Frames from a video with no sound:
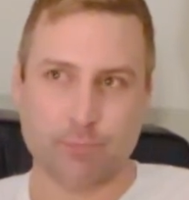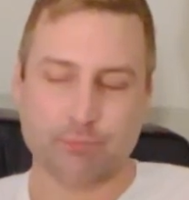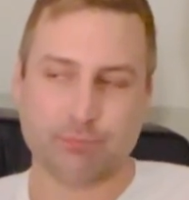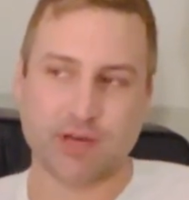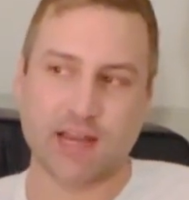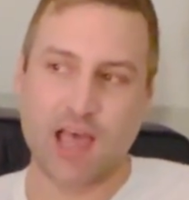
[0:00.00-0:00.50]

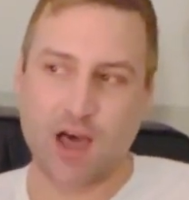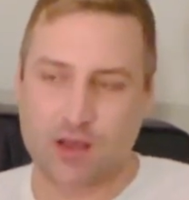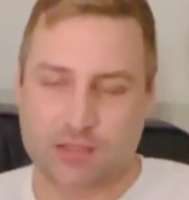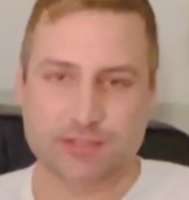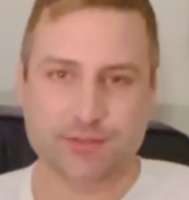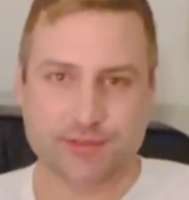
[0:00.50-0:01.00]
But I
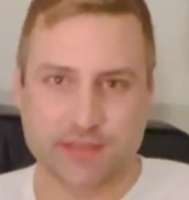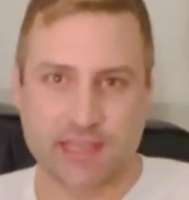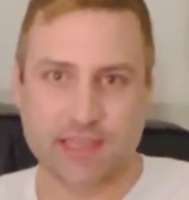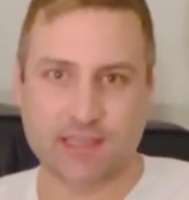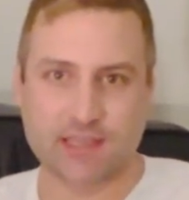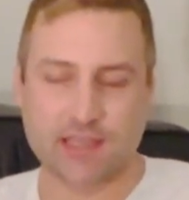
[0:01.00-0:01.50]
also
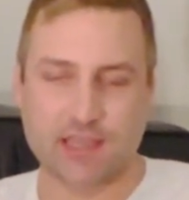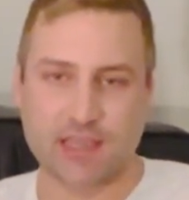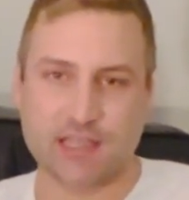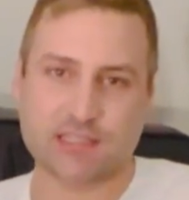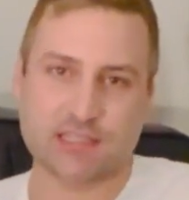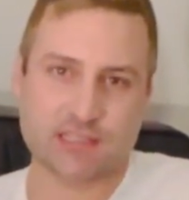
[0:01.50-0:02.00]
think
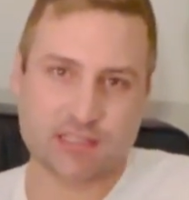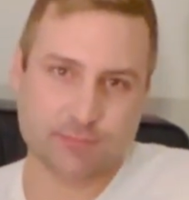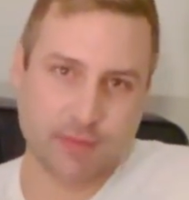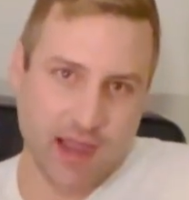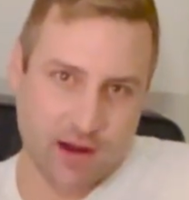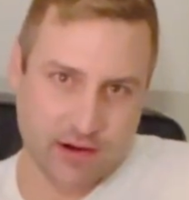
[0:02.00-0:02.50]
it's
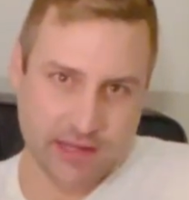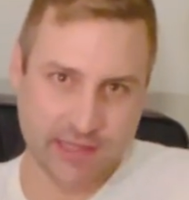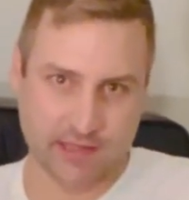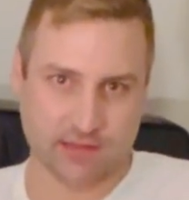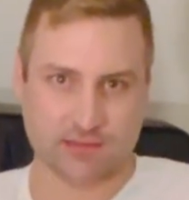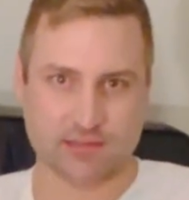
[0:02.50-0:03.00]

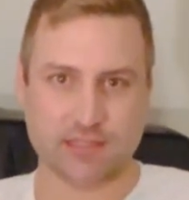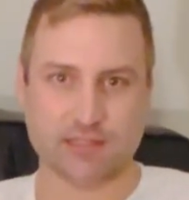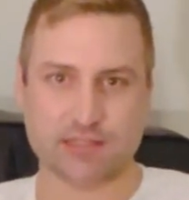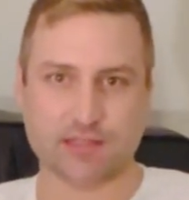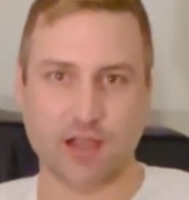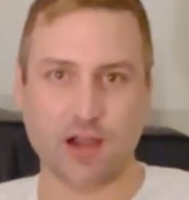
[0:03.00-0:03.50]
inspiring to
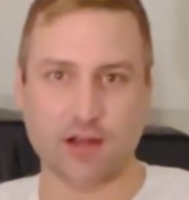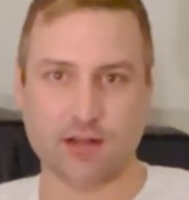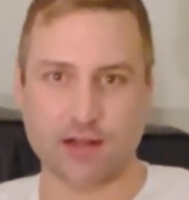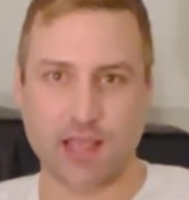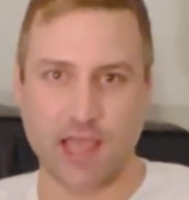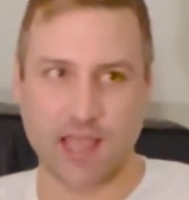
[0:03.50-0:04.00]
start
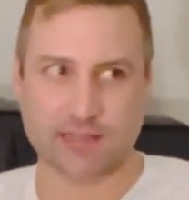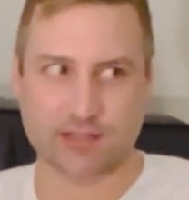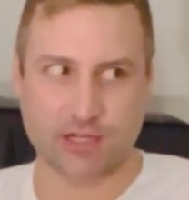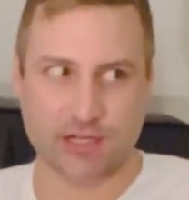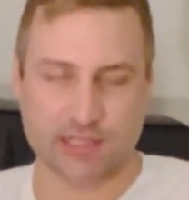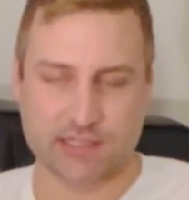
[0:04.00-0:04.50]
at
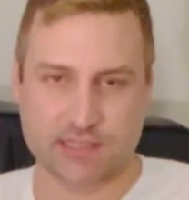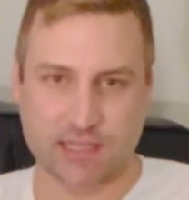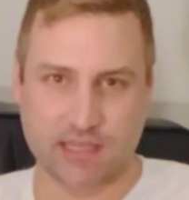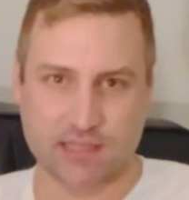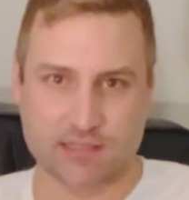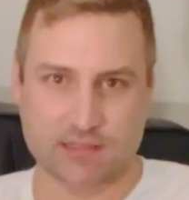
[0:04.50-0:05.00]

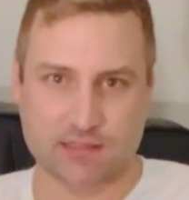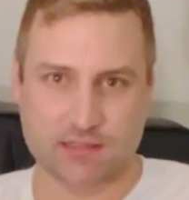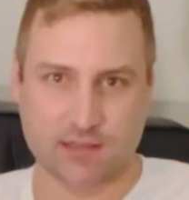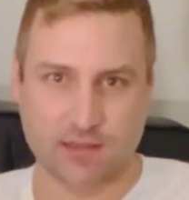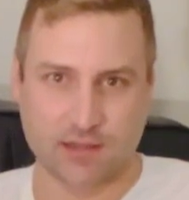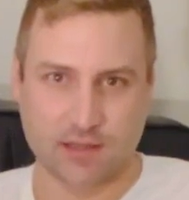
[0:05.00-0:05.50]
36,
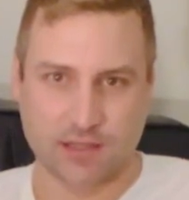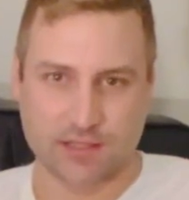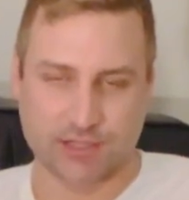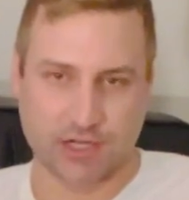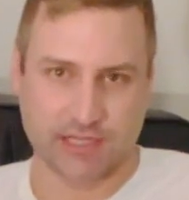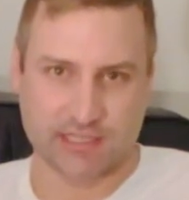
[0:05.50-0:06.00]

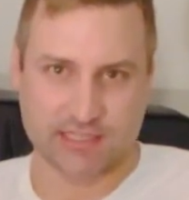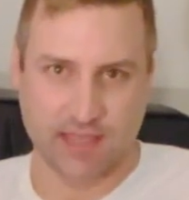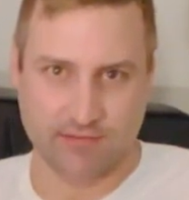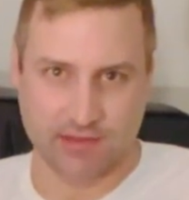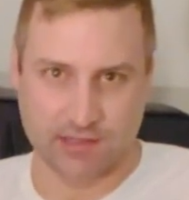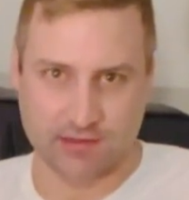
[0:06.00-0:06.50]

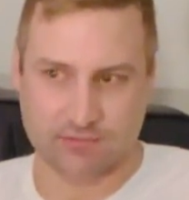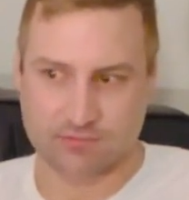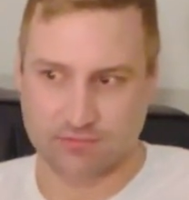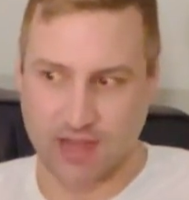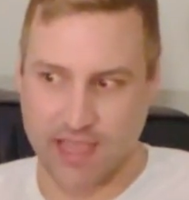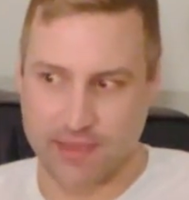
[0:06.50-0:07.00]
37,
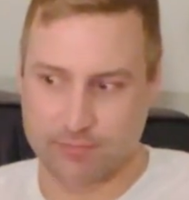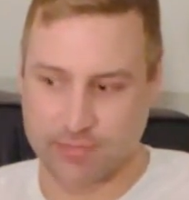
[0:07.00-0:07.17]
right?